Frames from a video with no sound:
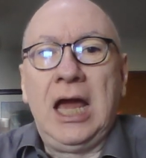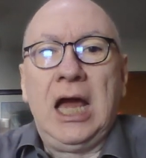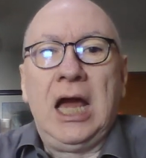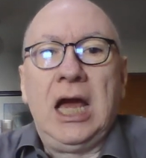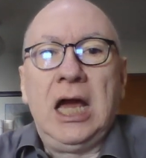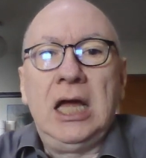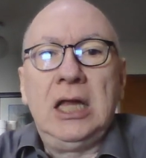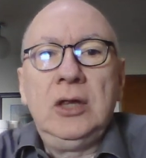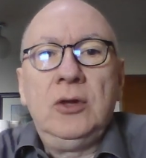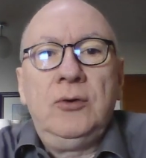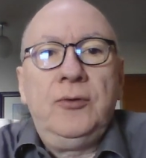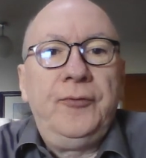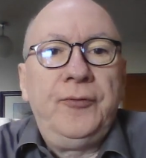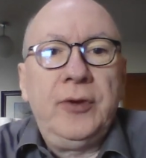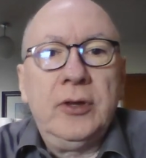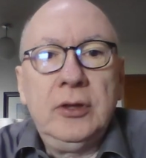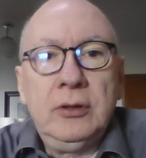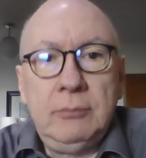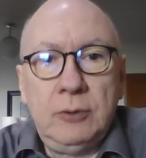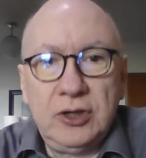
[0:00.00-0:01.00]
Hello,
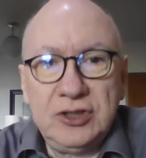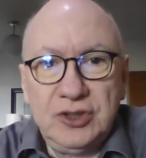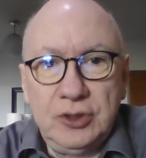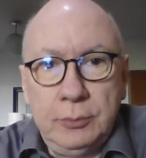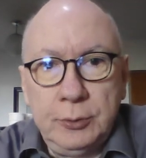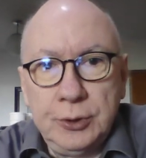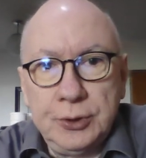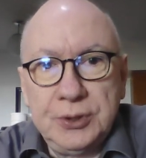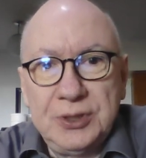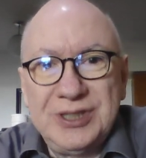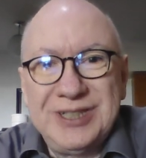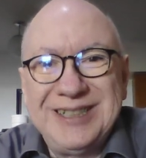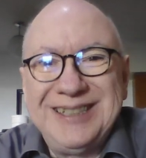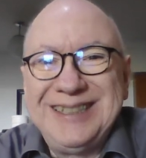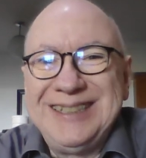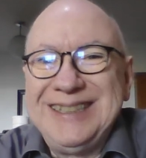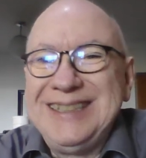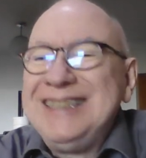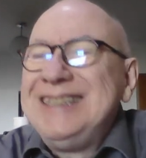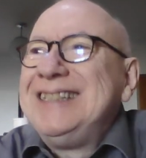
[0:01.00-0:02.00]
fellow booktubers.
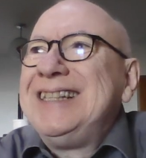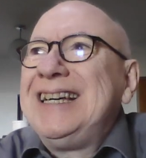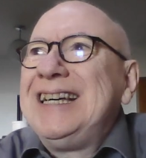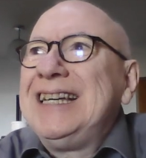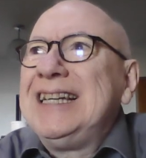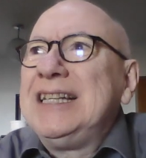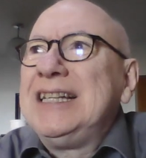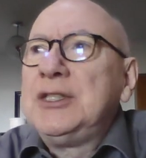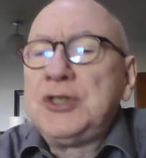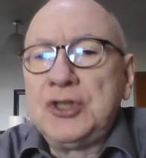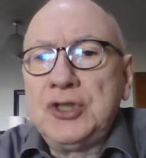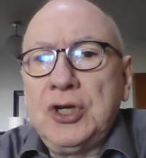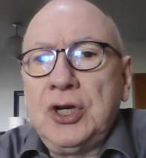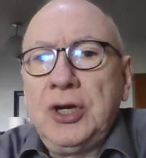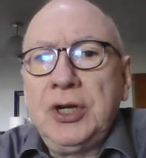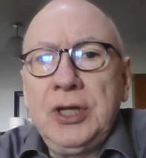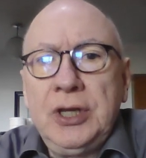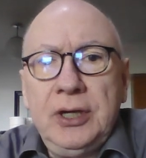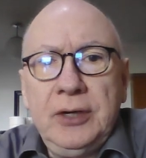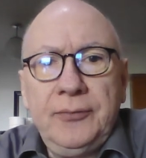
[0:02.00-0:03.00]
It's
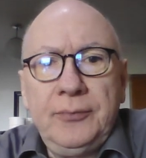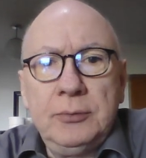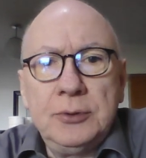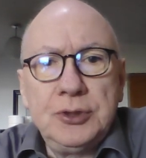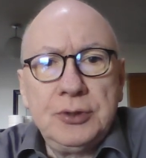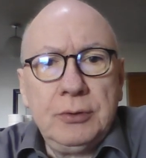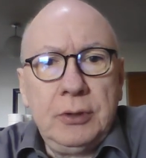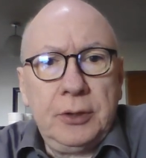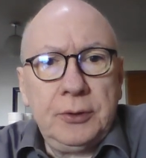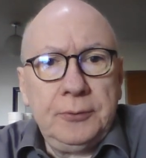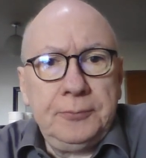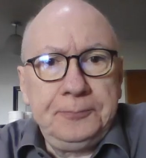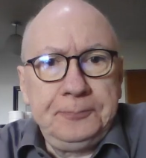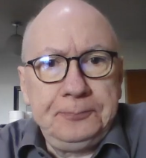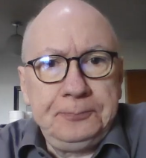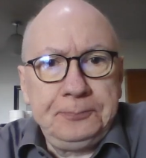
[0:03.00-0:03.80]
John here from Toronto,